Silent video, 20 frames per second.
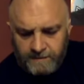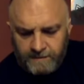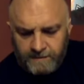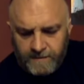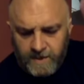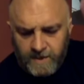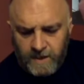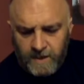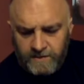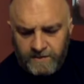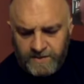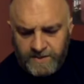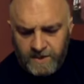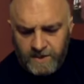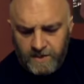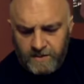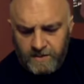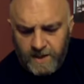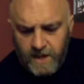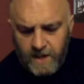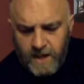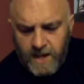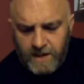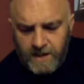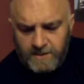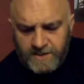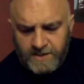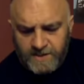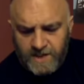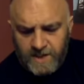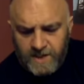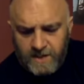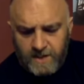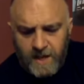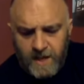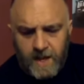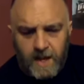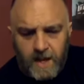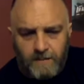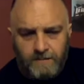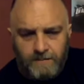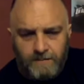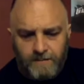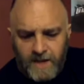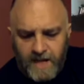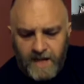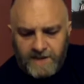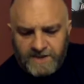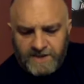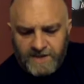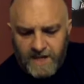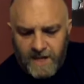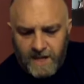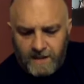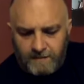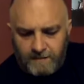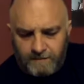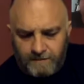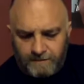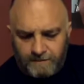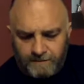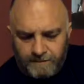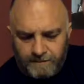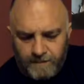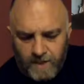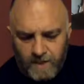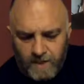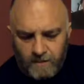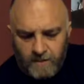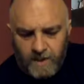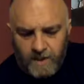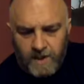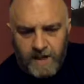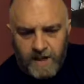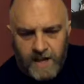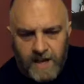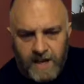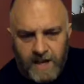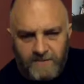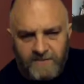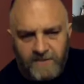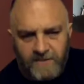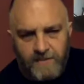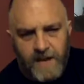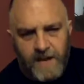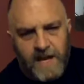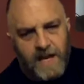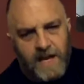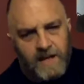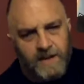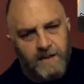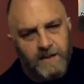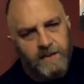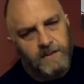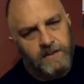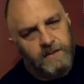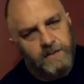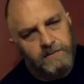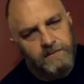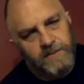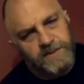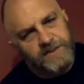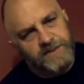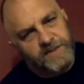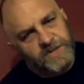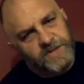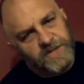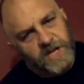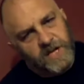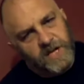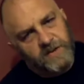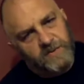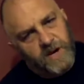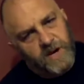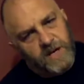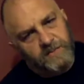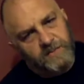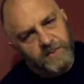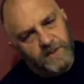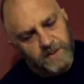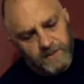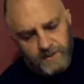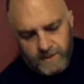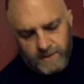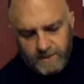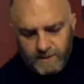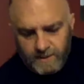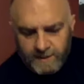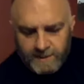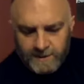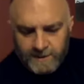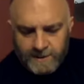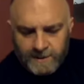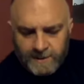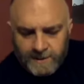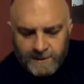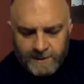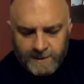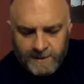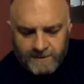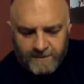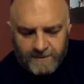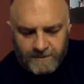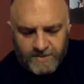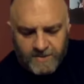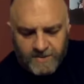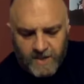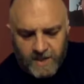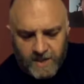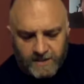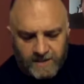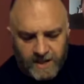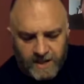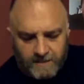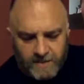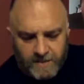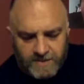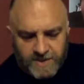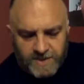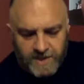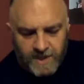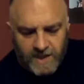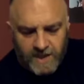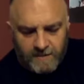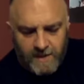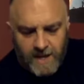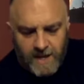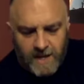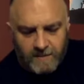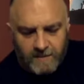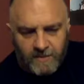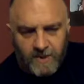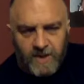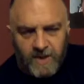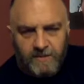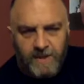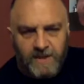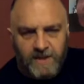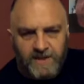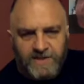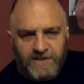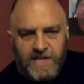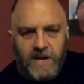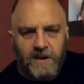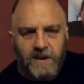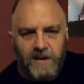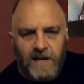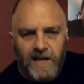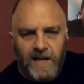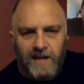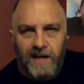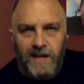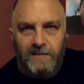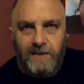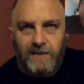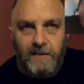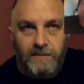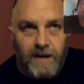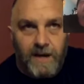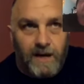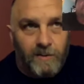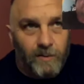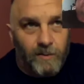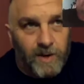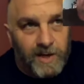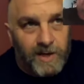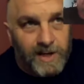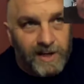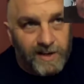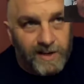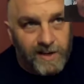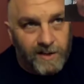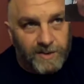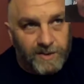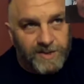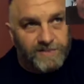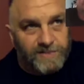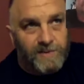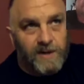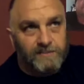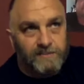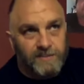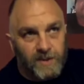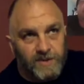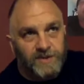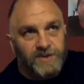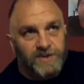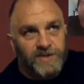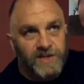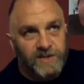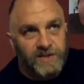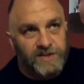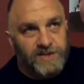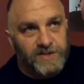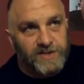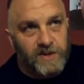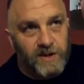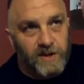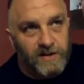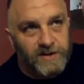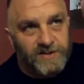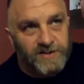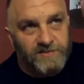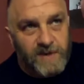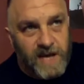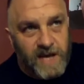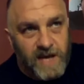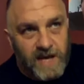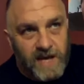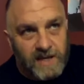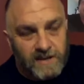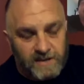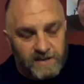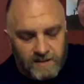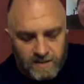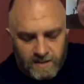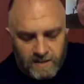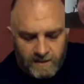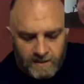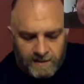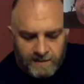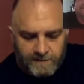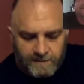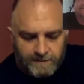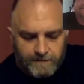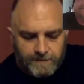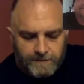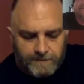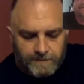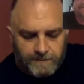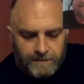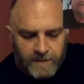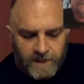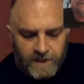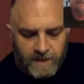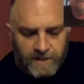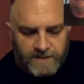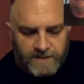Love you, too. All right. See you. Next time, we're going to have the man, Mr. Shane Rickman from Strength Depot is going to come on. We're going to be interrogating him about what he knows about Motor City's Strongest Man, because I've